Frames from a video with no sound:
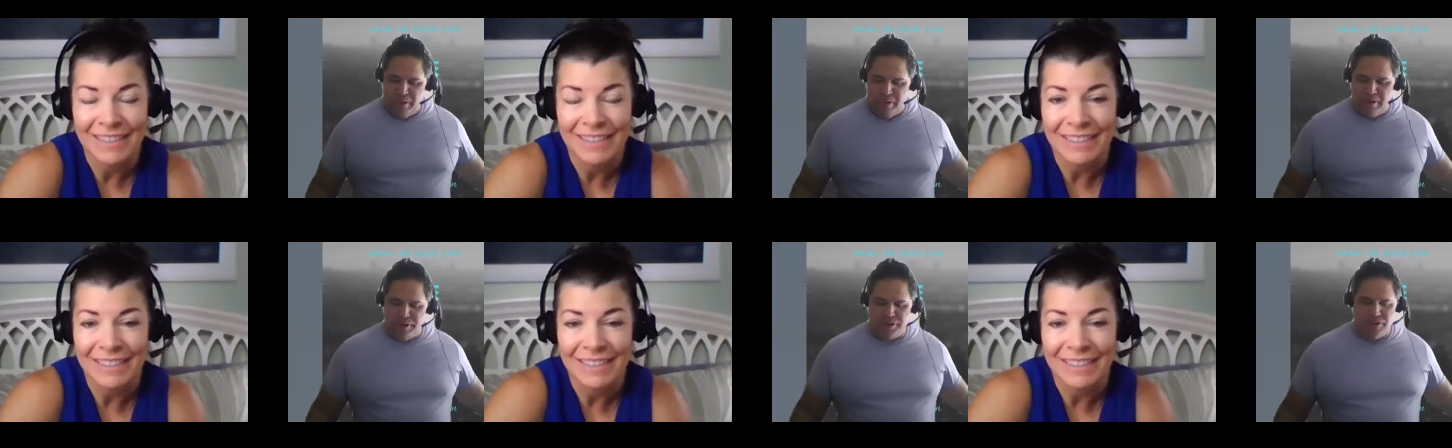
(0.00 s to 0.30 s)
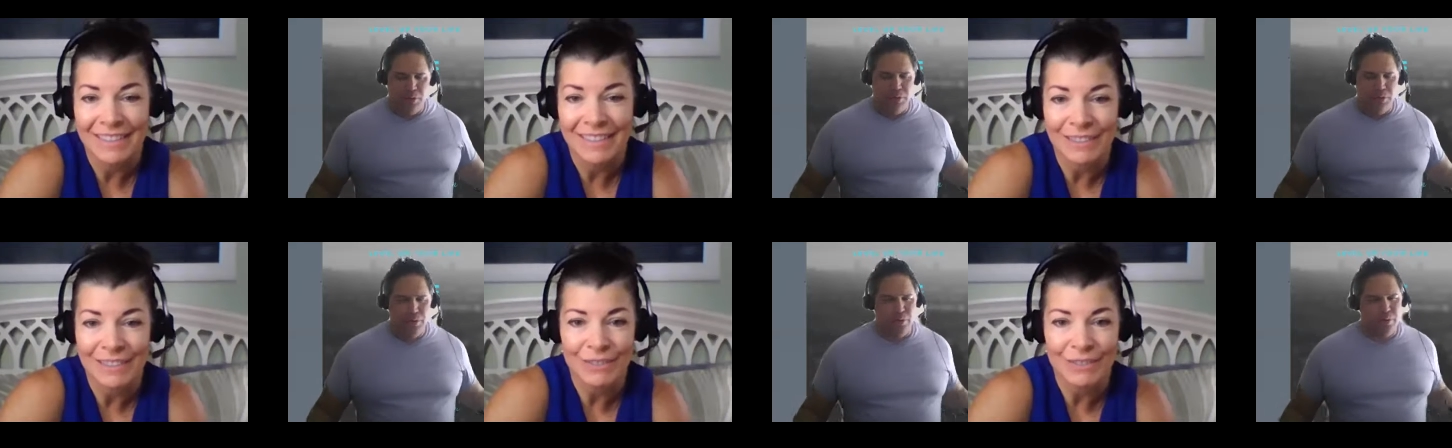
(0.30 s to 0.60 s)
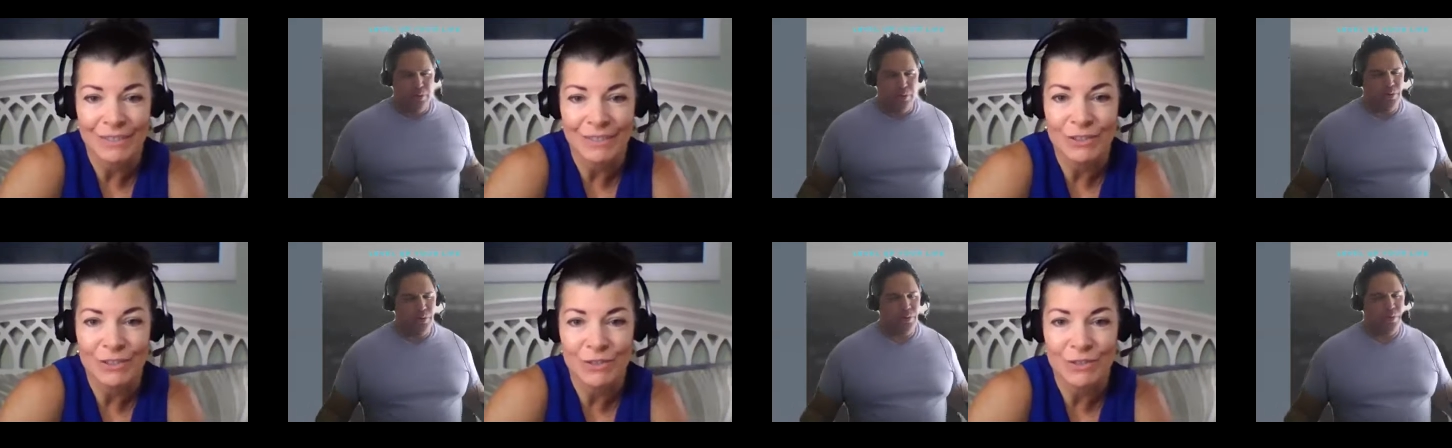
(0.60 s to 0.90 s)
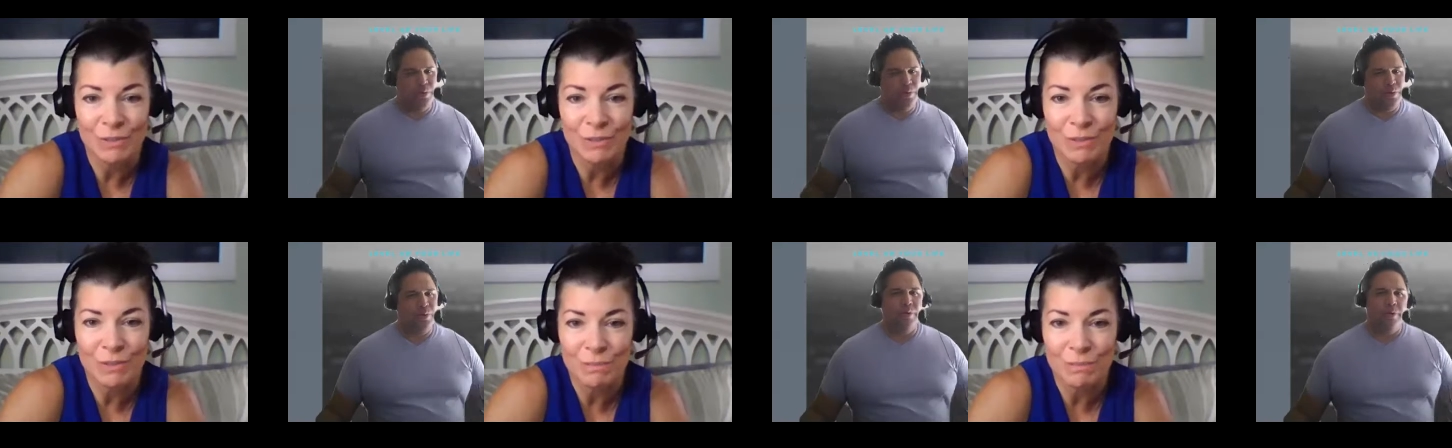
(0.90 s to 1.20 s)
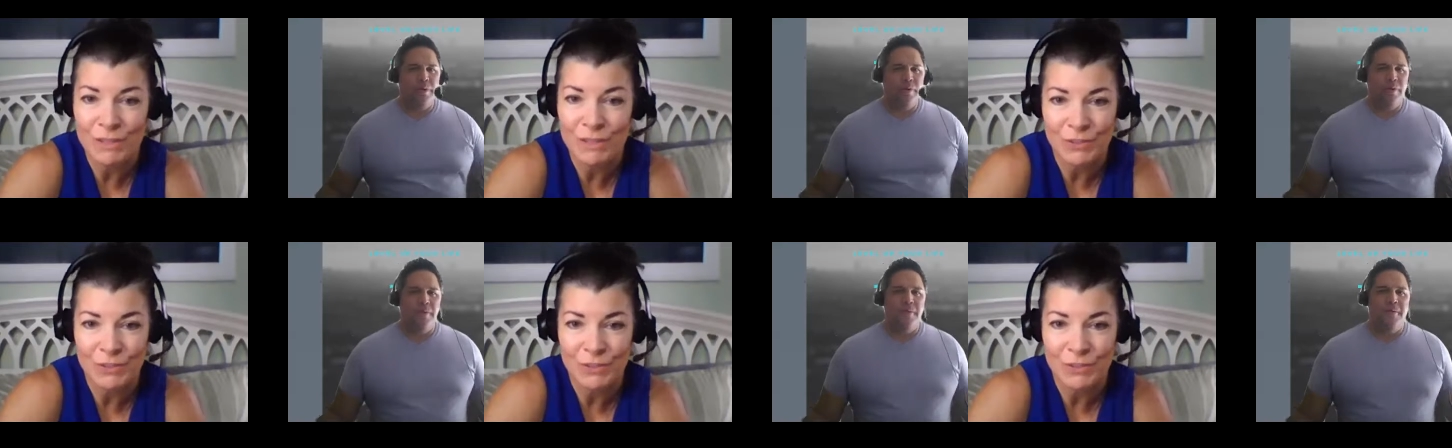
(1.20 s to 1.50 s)
Speaker 1: You know, and you shouldn't be
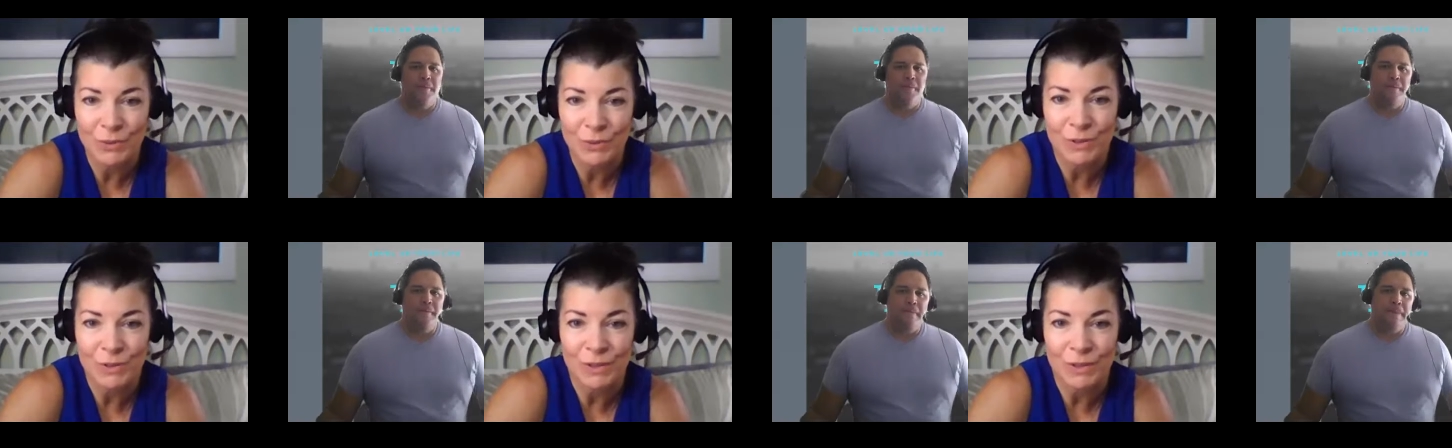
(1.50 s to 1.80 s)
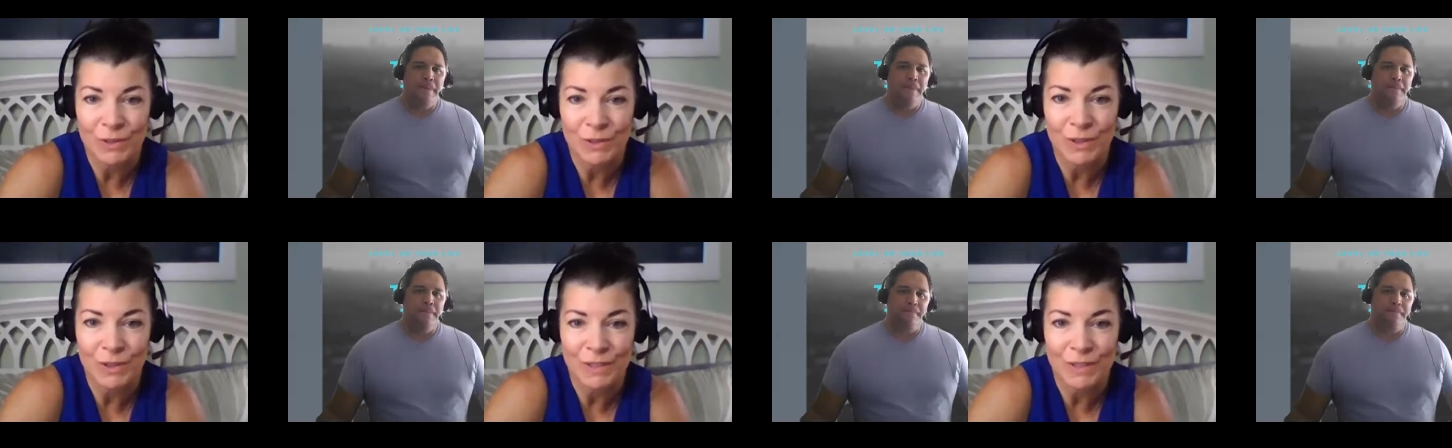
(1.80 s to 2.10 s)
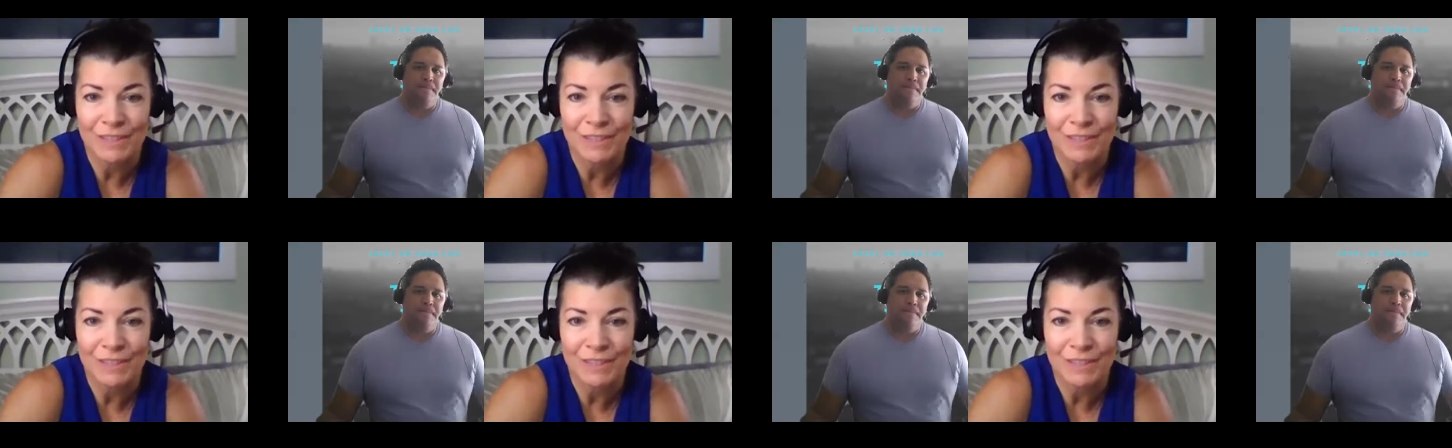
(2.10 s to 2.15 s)
sore all the